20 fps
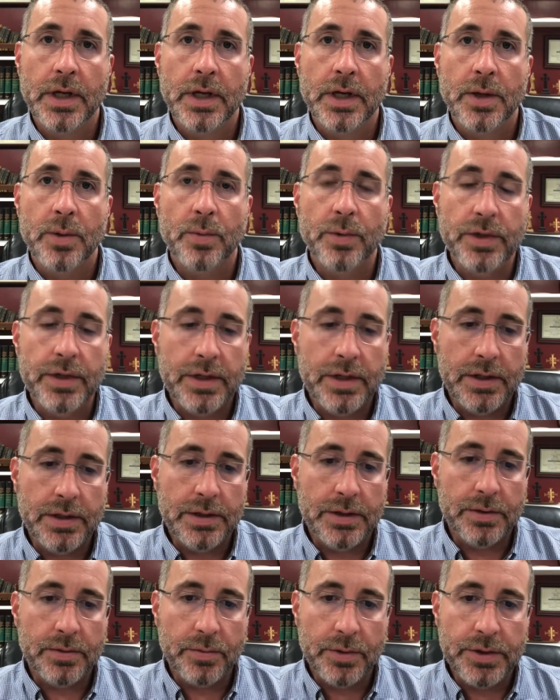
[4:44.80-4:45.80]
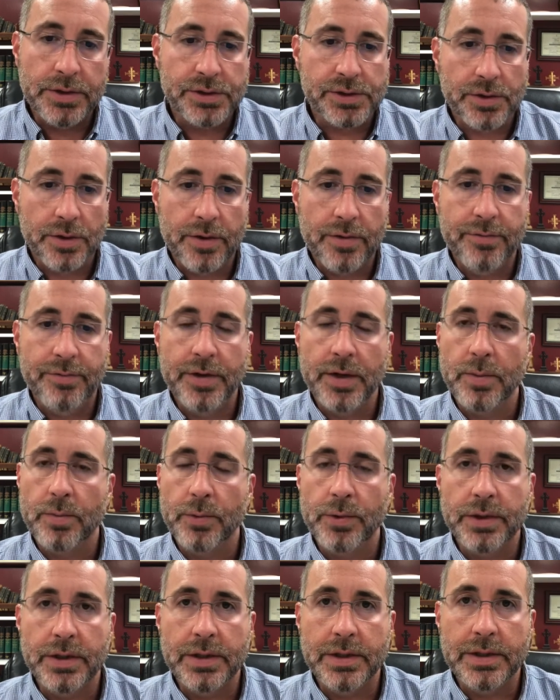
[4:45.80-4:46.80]
We serve him,
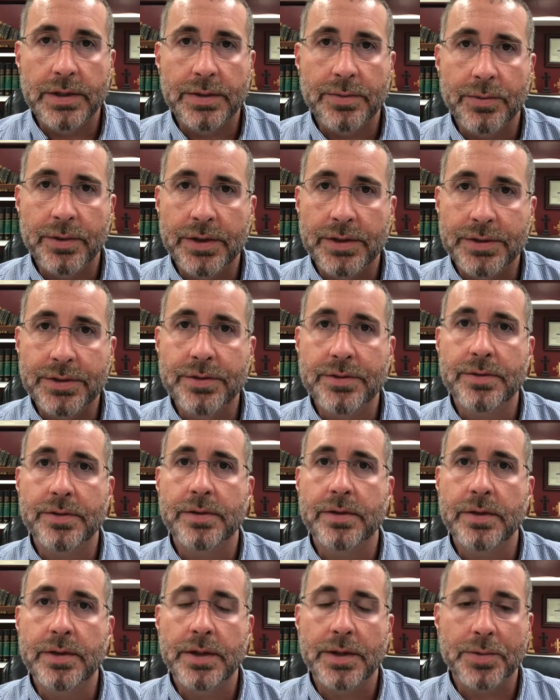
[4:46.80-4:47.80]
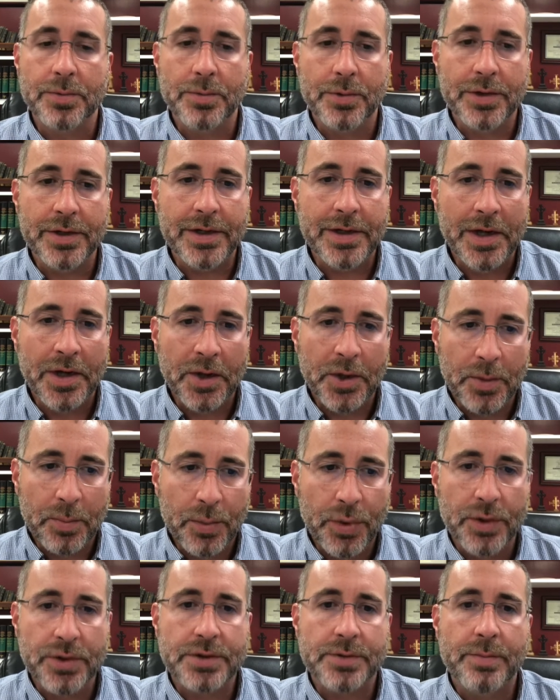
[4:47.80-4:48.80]
we do good, we
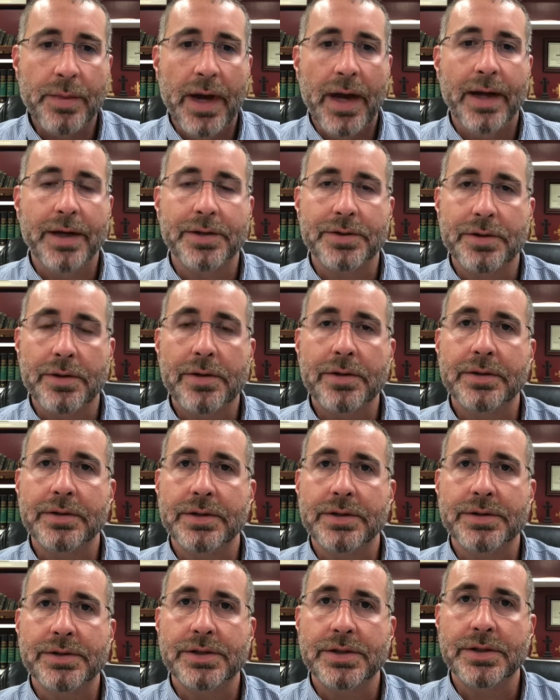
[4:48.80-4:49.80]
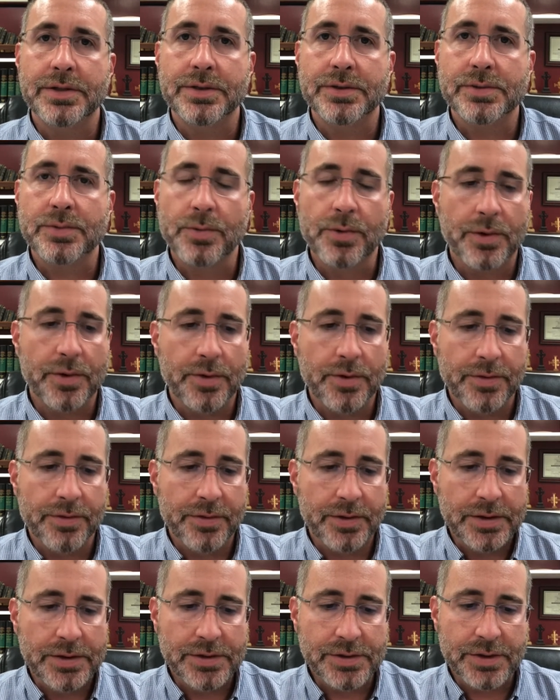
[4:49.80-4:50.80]
push back darkness in this world,
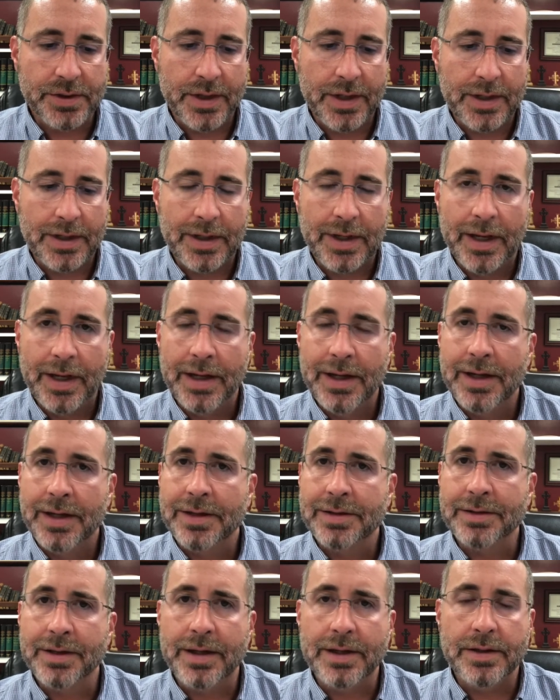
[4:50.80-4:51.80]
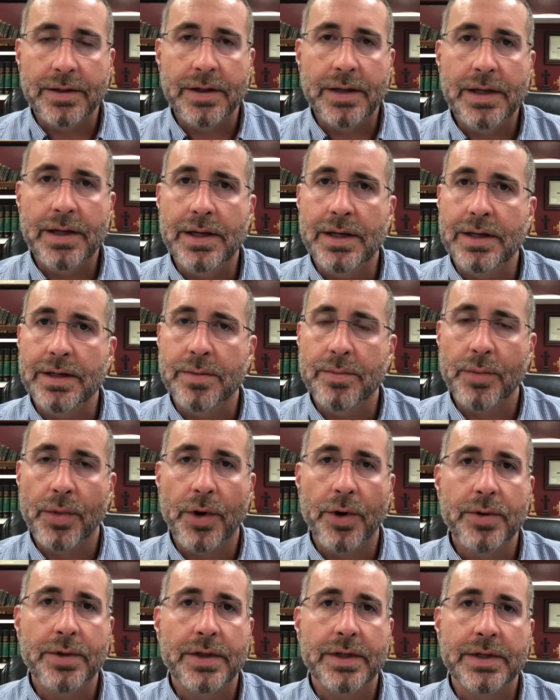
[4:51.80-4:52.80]
things like need and
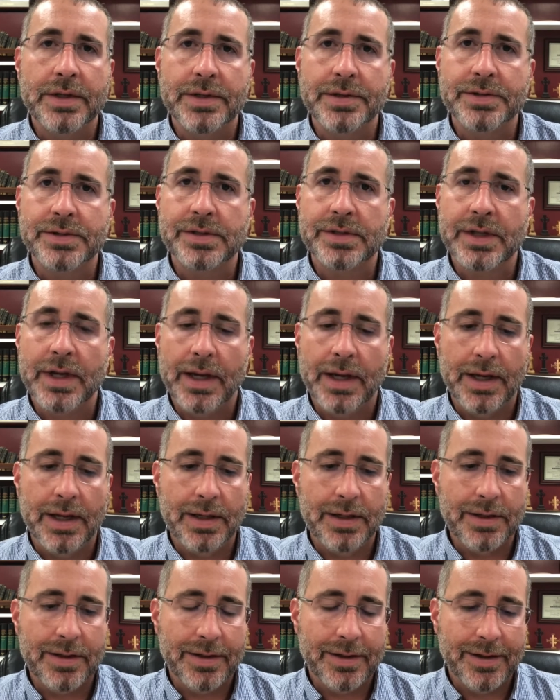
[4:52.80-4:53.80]
brokenness, and